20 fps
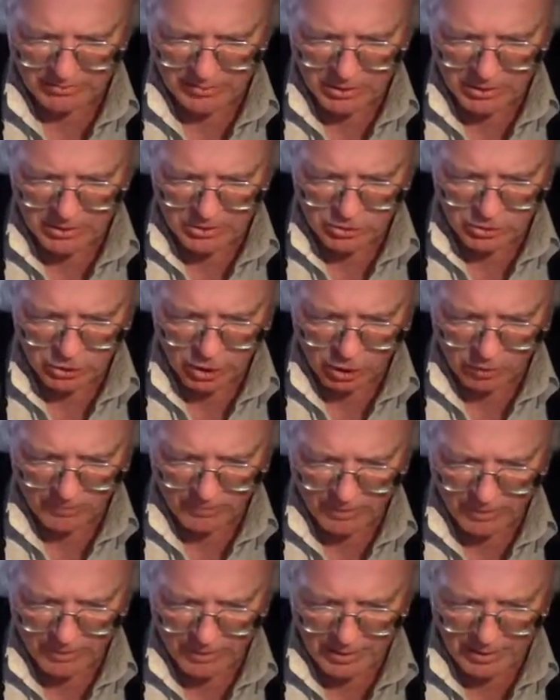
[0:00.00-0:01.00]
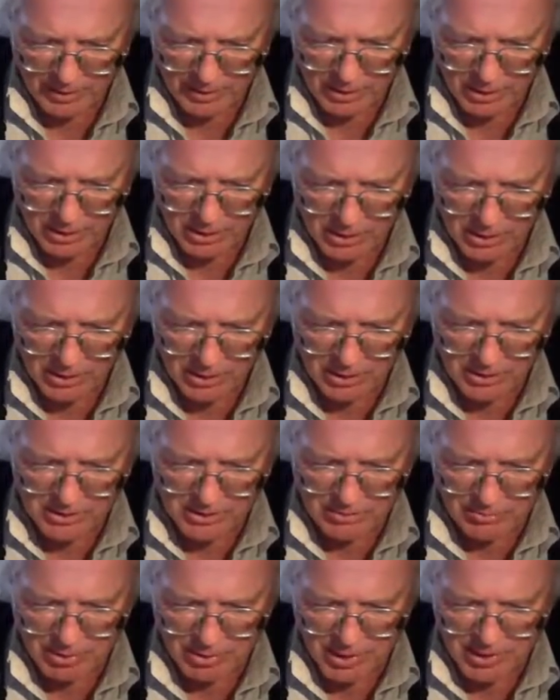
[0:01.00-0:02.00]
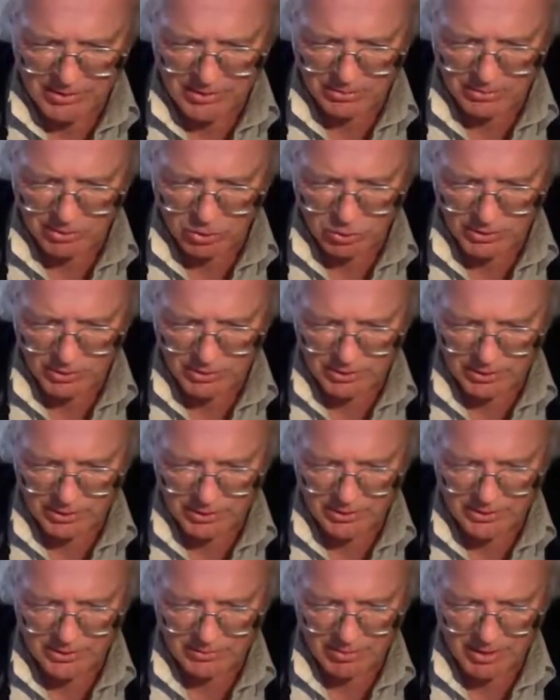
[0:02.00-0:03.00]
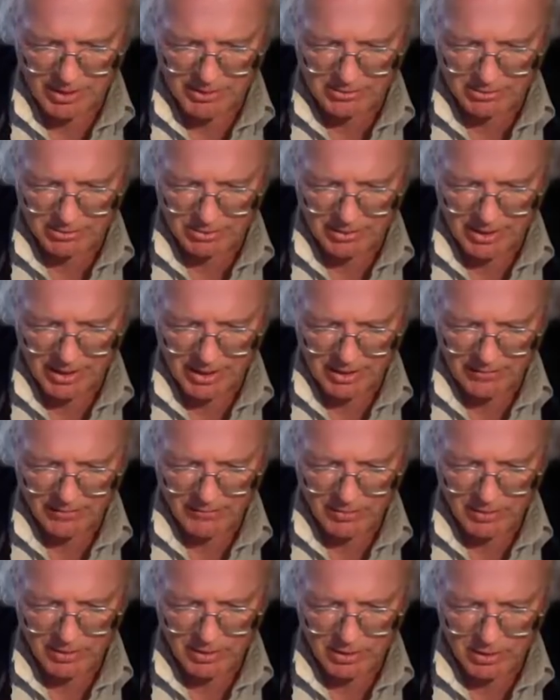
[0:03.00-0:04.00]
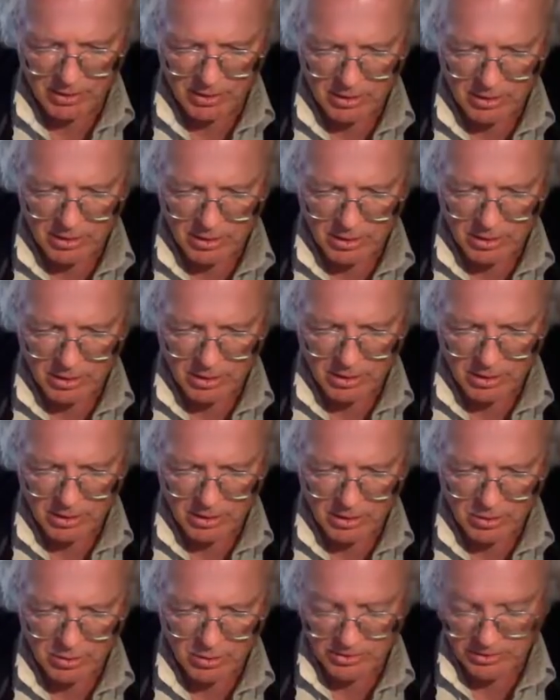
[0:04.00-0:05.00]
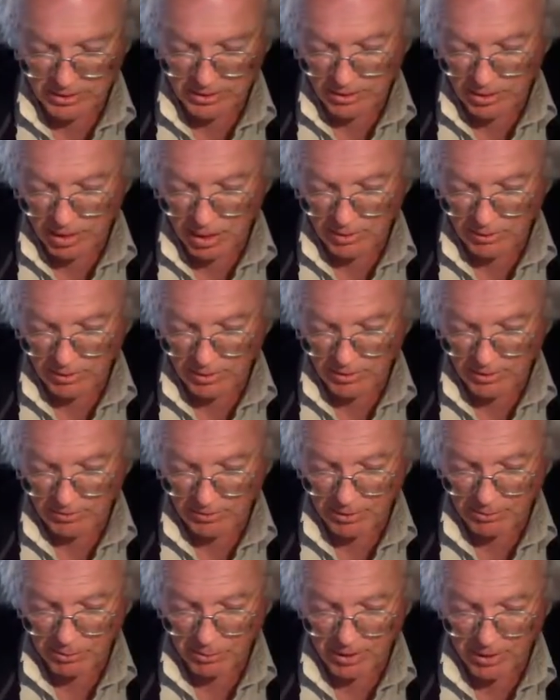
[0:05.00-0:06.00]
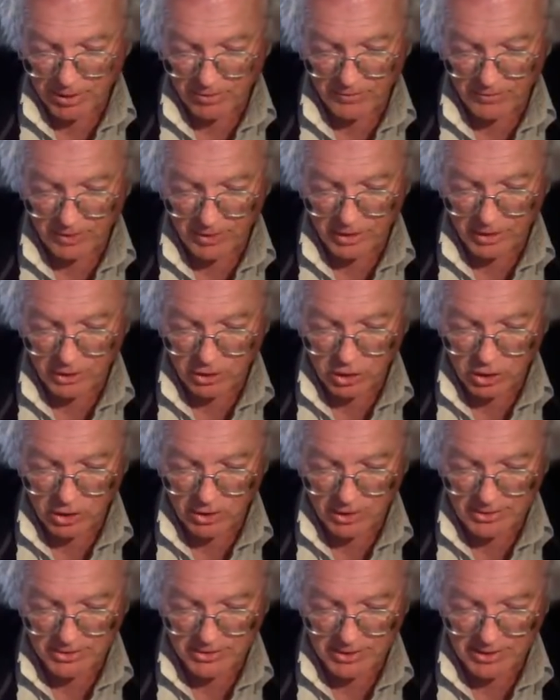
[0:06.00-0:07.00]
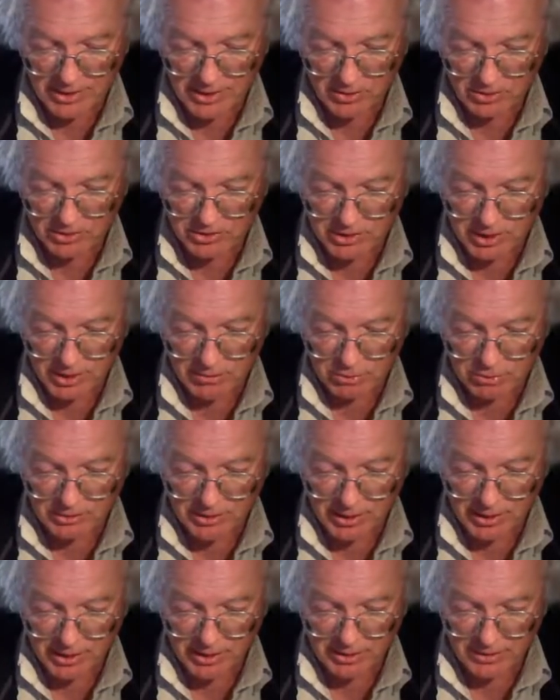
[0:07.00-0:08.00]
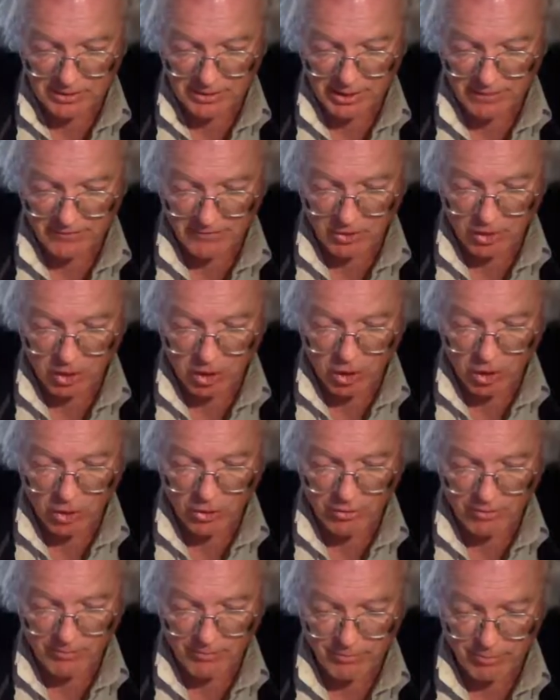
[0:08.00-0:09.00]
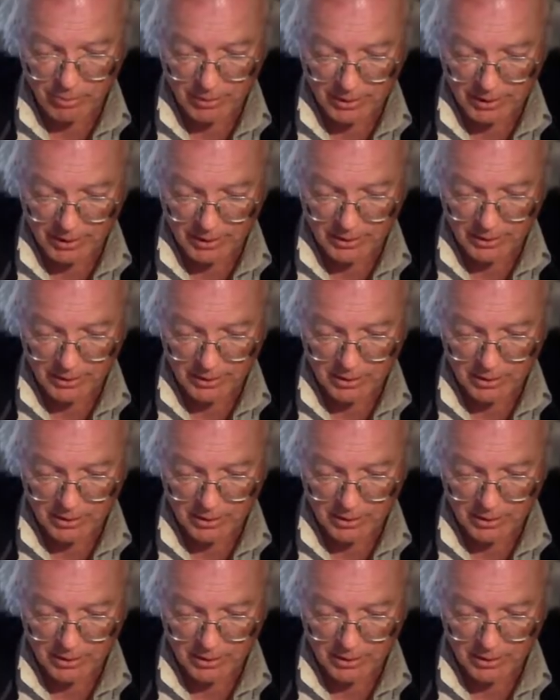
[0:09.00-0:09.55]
So, is it possible to have, or is it common that people have an incarnation now and simultaneous have an off-planet